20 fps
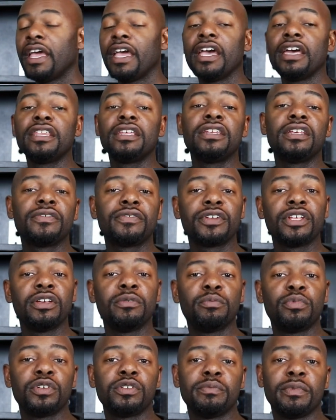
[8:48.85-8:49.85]
and the different
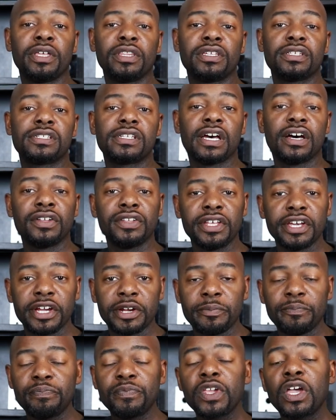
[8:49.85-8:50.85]
input methods down there